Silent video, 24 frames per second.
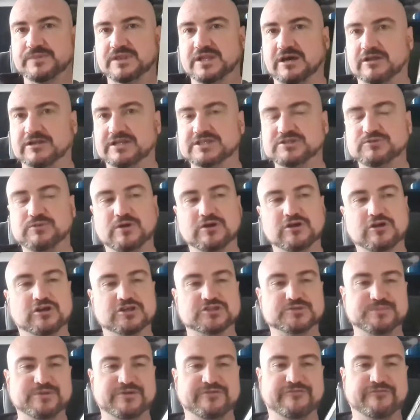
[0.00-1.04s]
Now this one
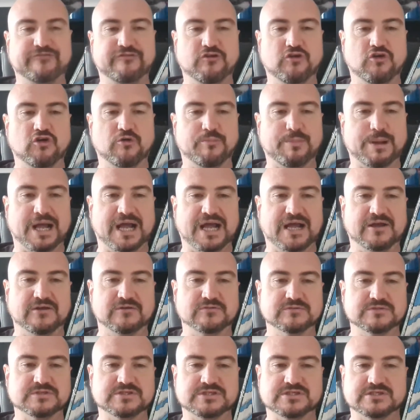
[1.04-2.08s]
cost me four
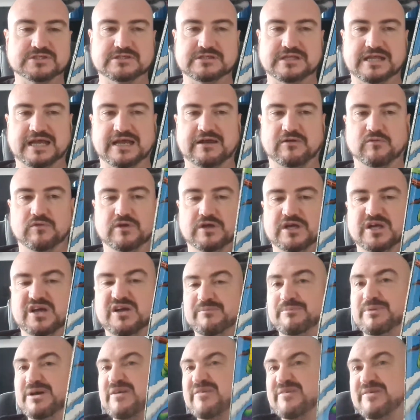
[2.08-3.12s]
pounds. Now
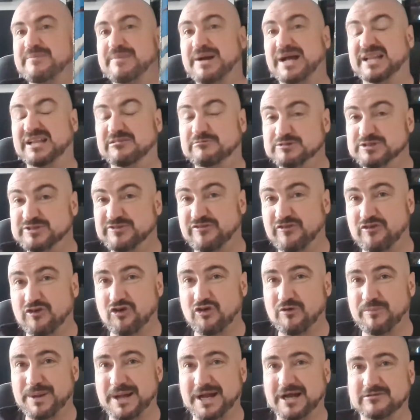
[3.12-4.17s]
bear in mind it was
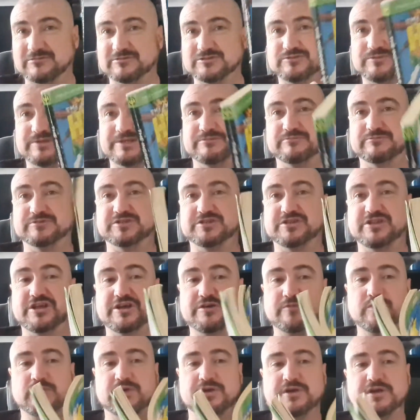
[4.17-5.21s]
four pounds when it was
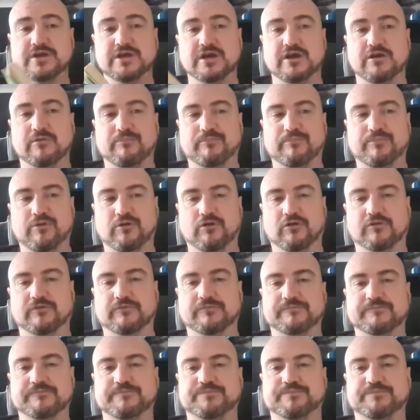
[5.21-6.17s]
new, but